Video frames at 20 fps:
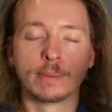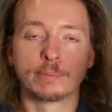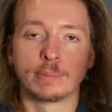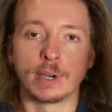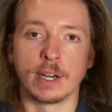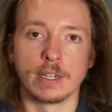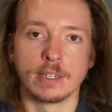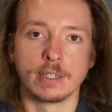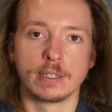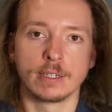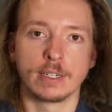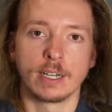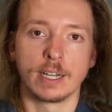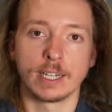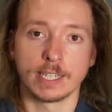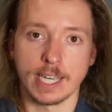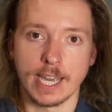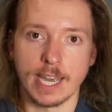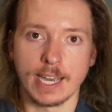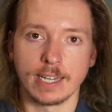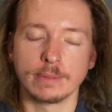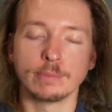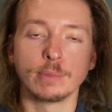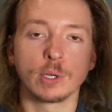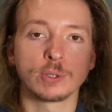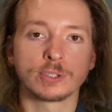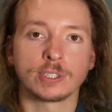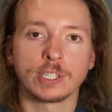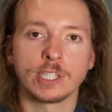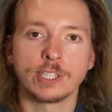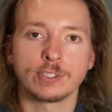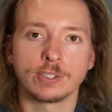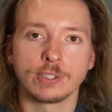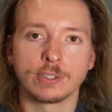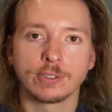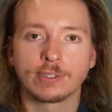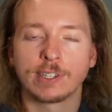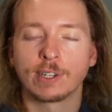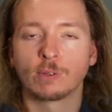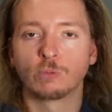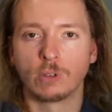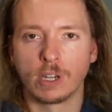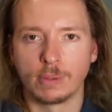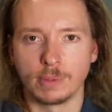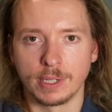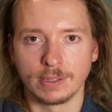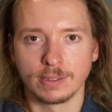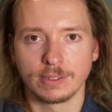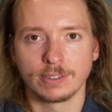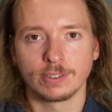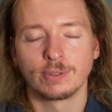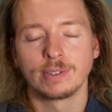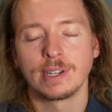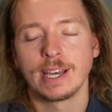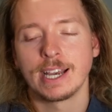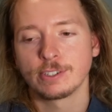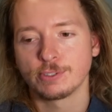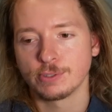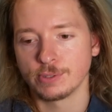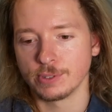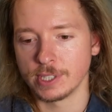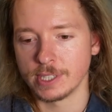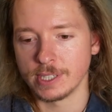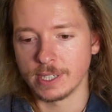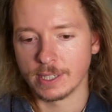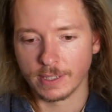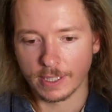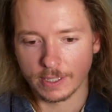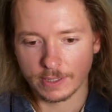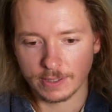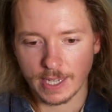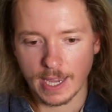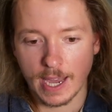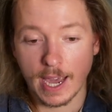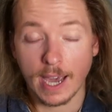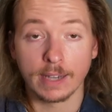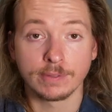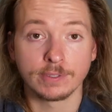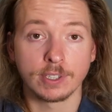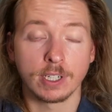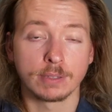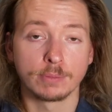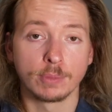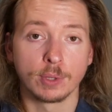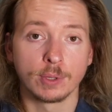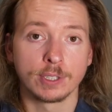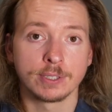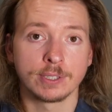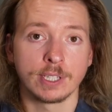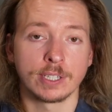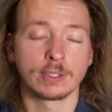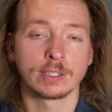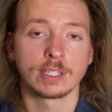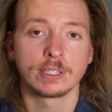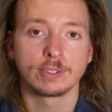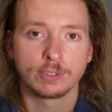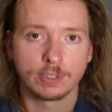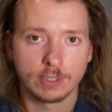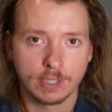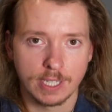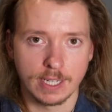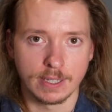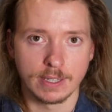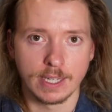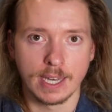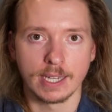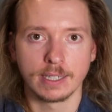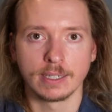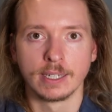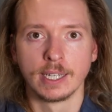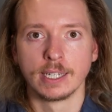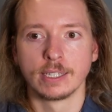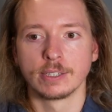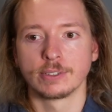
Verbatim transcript: But again, most teachers, they're women. So naturally, unless they have young boys, they don't understand that.